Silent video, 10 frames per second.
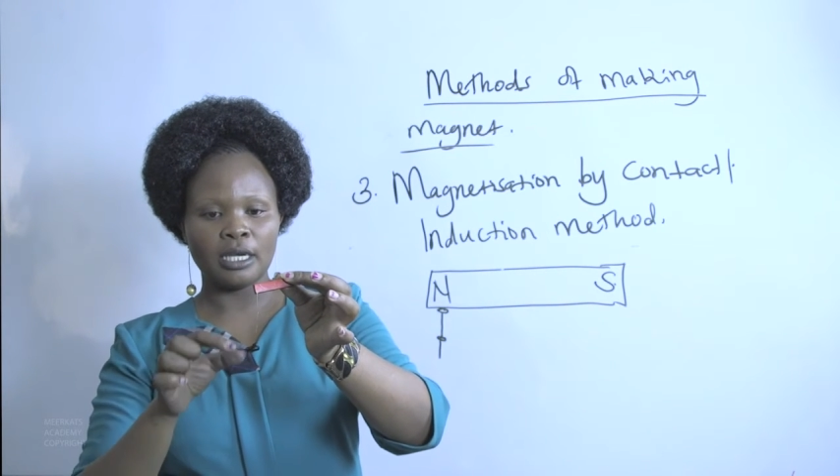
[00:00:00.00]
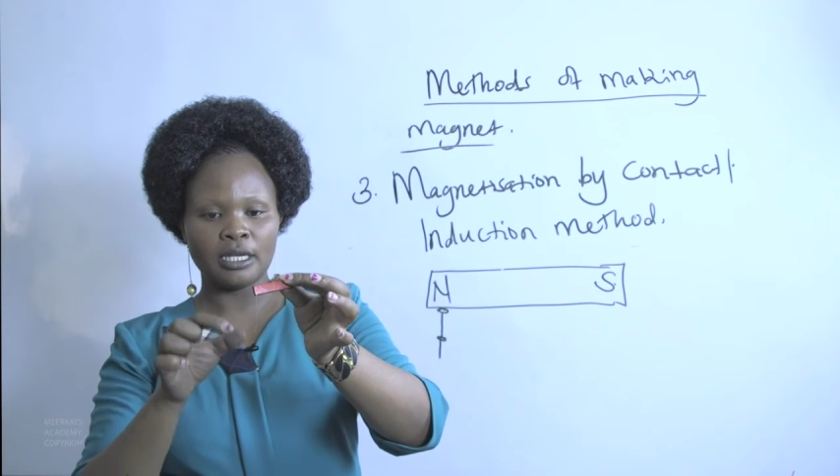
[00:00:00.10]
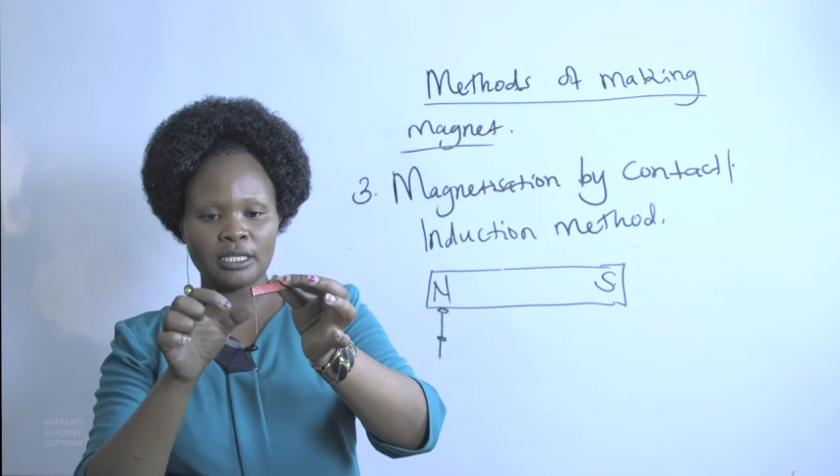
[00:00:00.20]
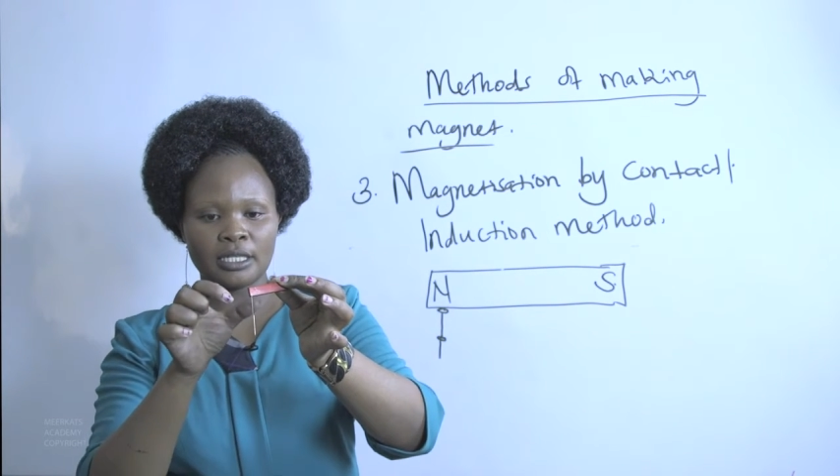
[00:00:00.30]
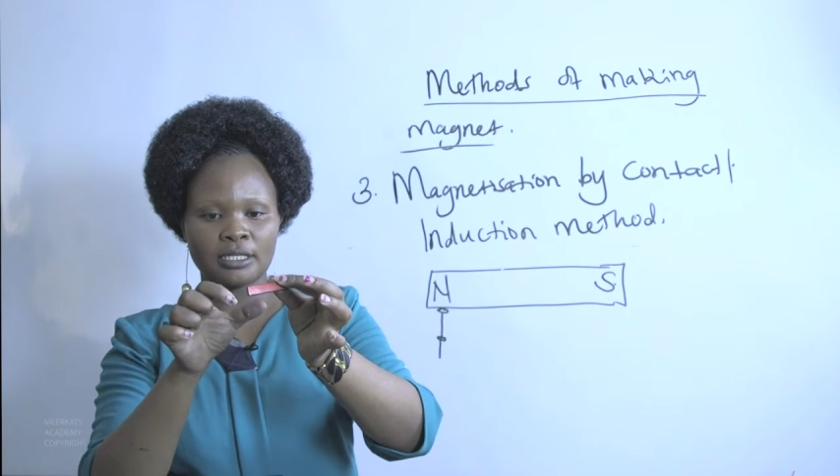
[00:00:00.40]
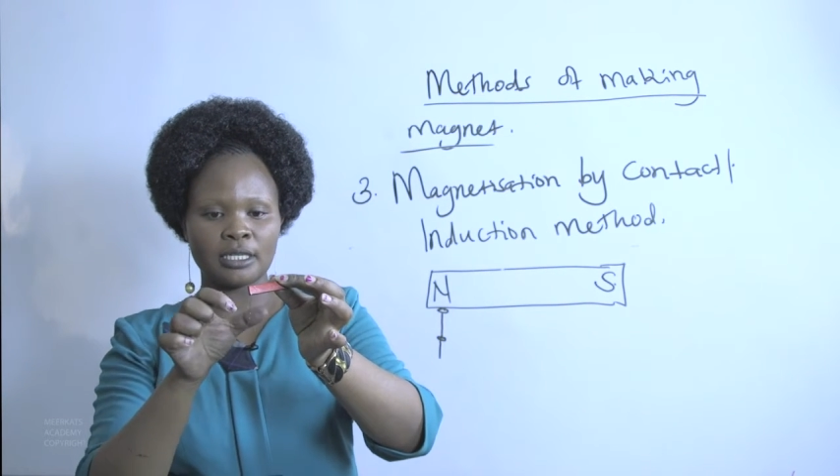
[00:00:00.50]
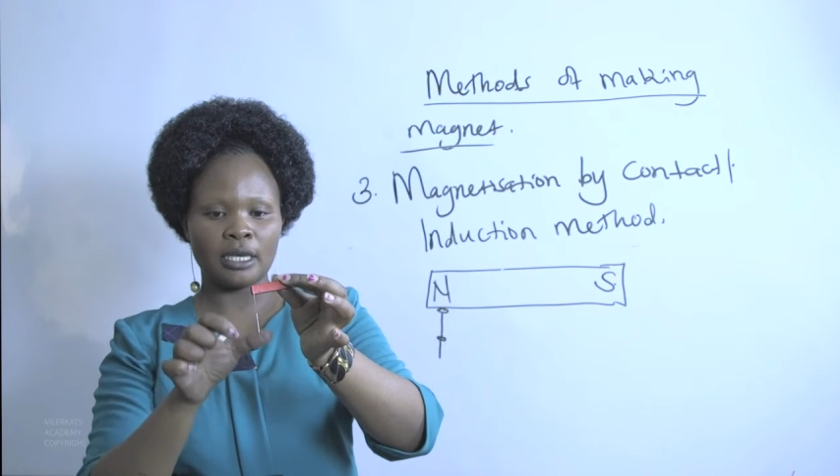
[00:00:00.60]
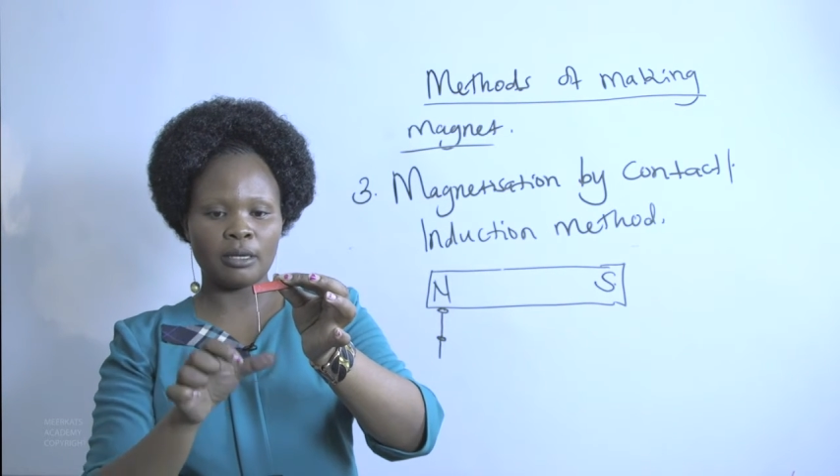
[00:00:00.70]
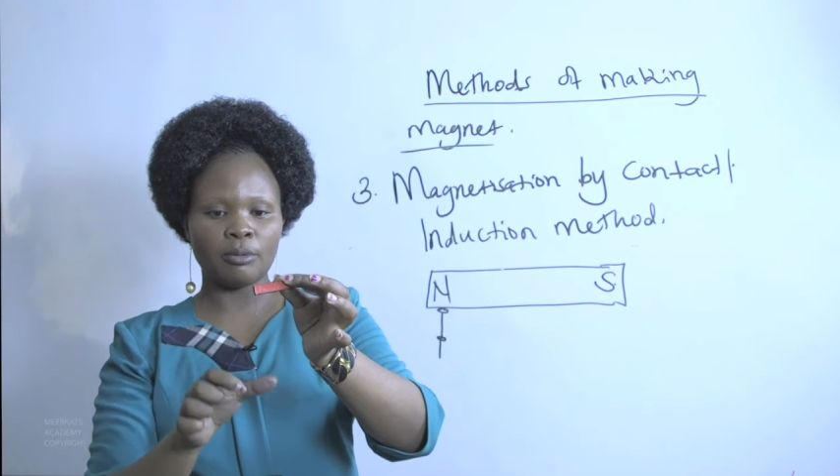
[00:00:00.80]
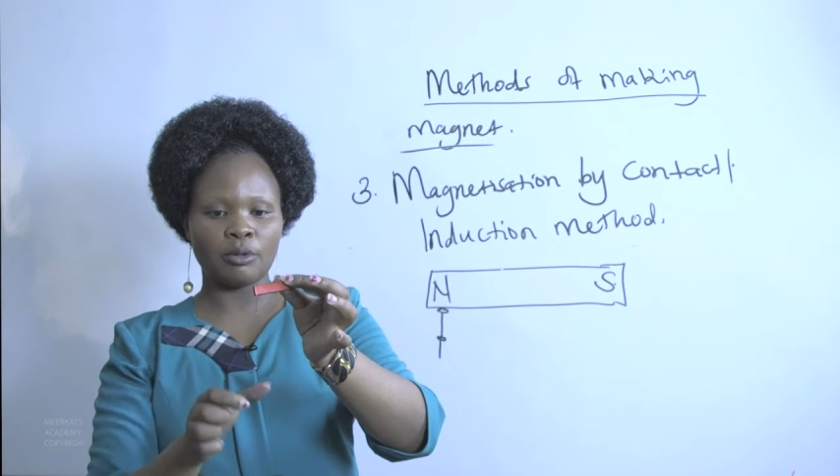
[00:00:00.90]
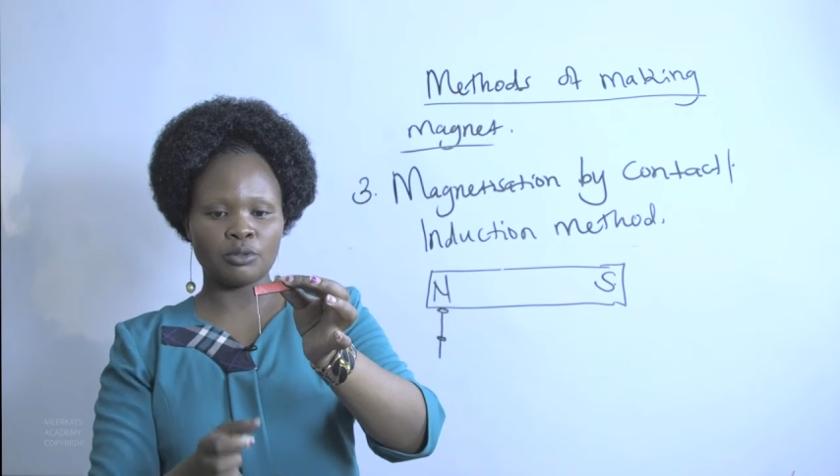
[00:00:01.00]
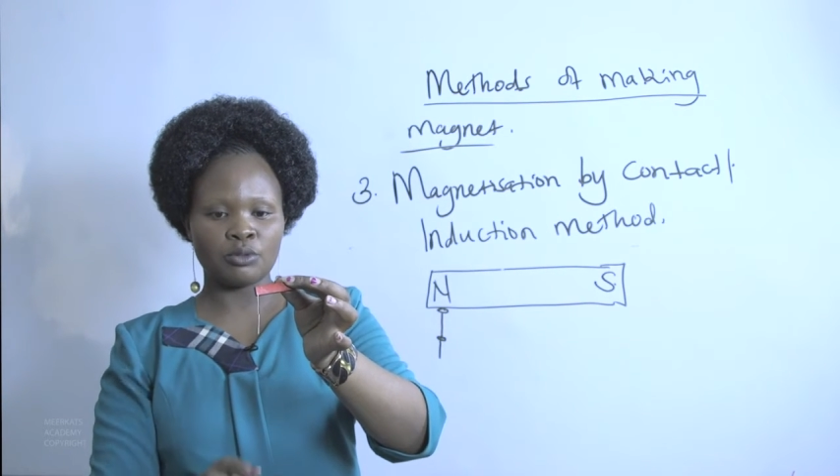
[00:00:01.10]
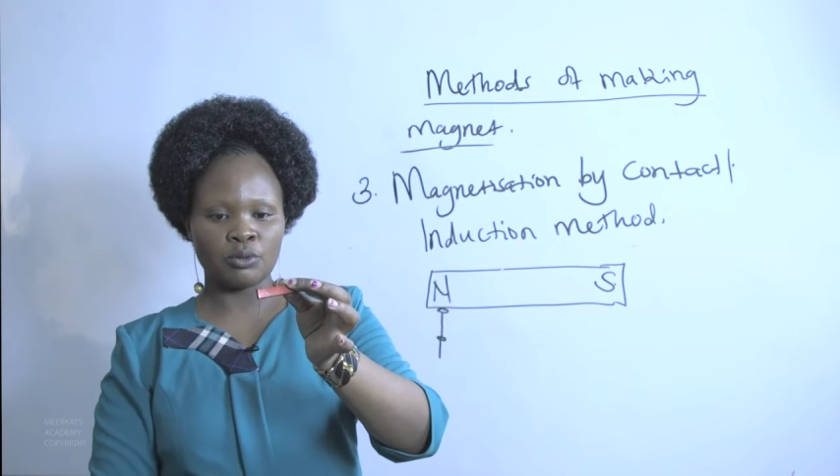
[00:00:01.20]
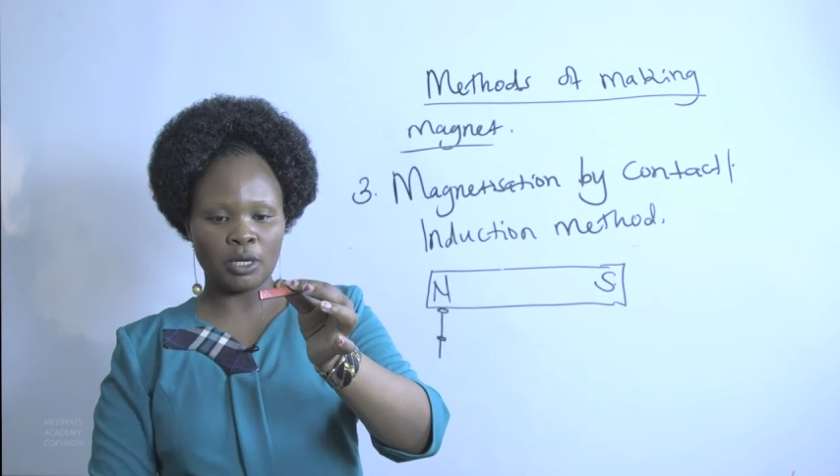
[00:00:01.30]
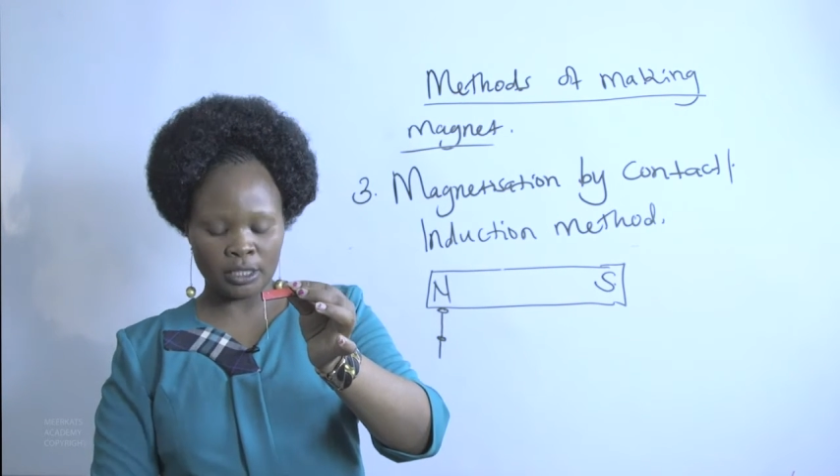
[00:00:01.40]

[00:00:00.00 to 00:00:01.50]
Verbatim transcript: it is able to